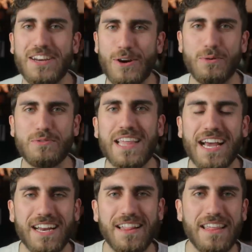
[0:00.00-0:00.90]
you know,
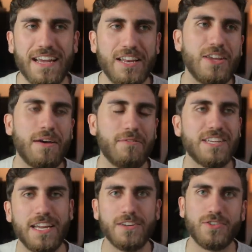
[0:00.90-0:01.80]
that kind of thing. And you have
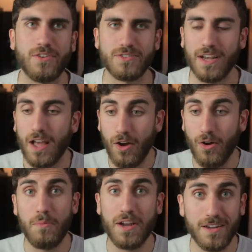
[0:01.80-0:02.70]
teenage girls like,
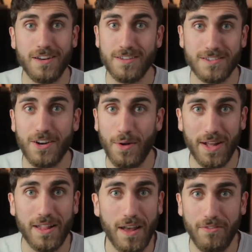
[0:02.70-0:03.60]
oh my goodness, you know,
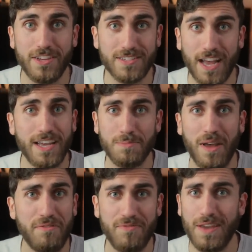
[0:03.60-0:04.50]
I love this guy. He's
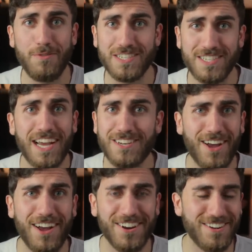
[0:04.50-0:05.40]
my favorite
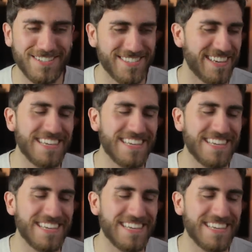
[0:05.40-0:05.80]
TikToker. And it's